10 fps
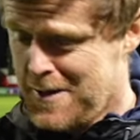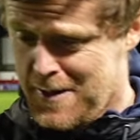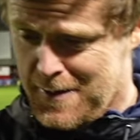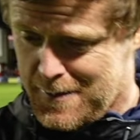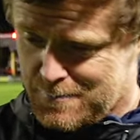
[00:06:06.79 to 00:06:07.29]

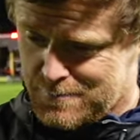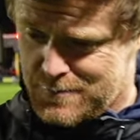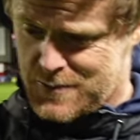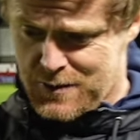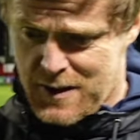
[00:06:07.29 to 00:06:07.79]

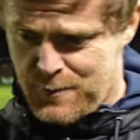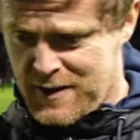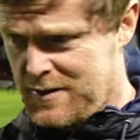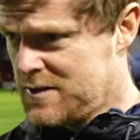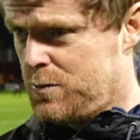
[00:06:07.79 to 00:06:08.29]
So yeah,
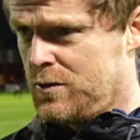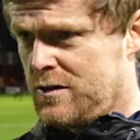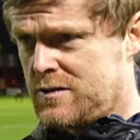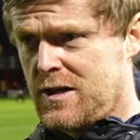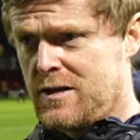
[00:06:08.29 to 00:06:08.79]
be
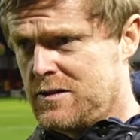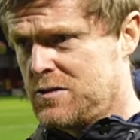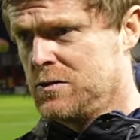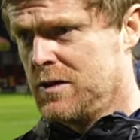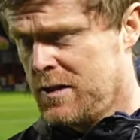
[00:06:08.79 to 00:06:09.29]
disappointed Saturday,
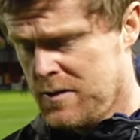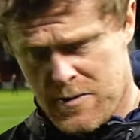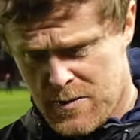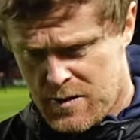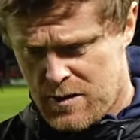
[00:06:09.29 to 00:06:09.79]
Sunday,
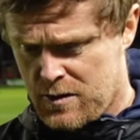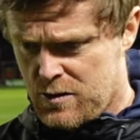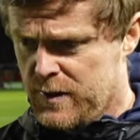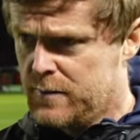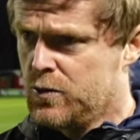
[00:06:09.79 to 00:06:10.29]
and
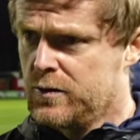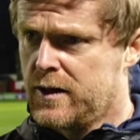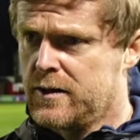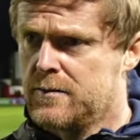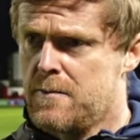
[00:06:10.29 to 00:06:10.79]
come in
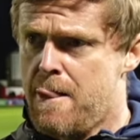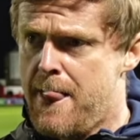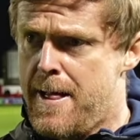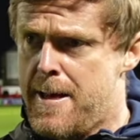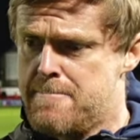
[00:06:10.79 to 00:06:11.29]
Monday,
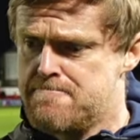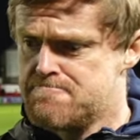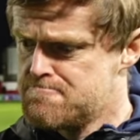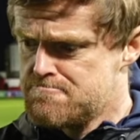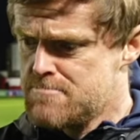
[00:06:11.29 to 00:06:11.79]
and
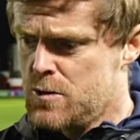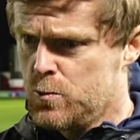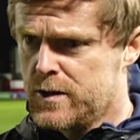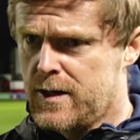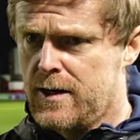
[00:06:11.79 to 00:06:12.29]

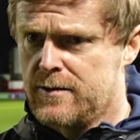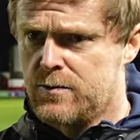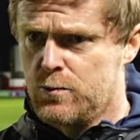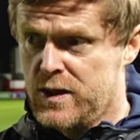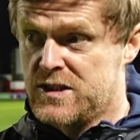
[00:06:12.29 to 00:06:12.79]
work hard
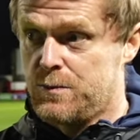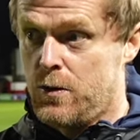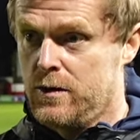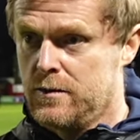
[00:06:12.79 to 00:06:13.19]
with a smile.